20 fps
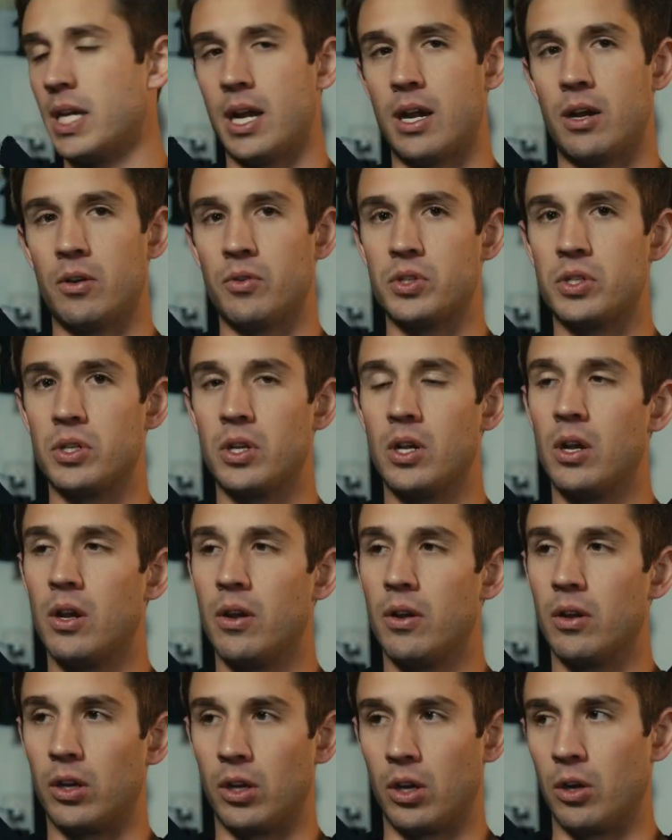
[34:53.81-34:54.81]
house.
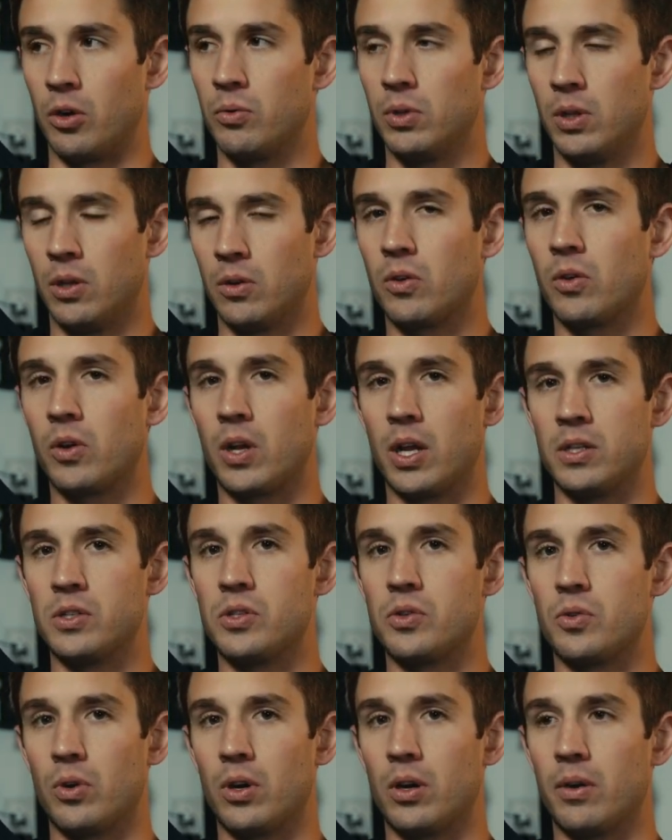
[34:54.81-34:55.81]
Go to a local gun
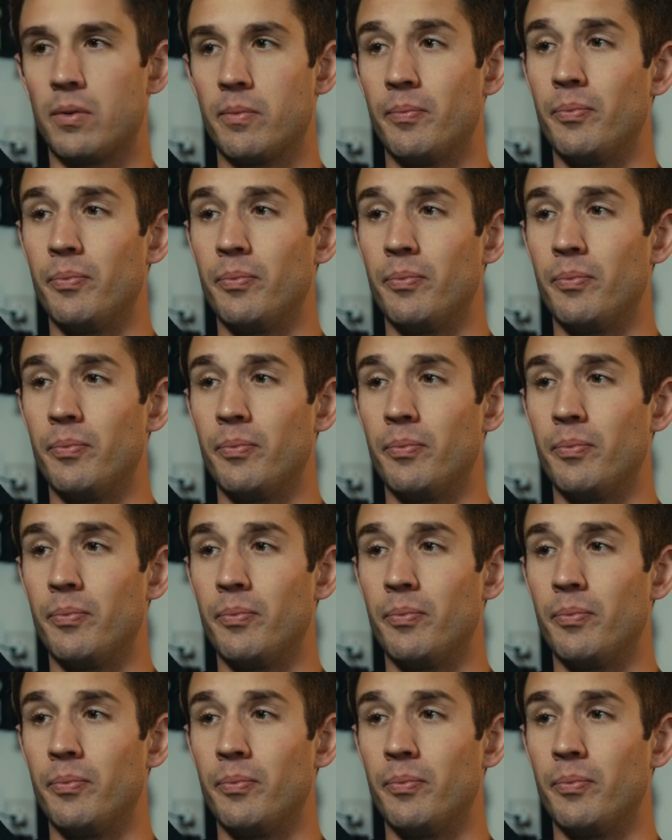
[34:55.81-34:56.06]
store.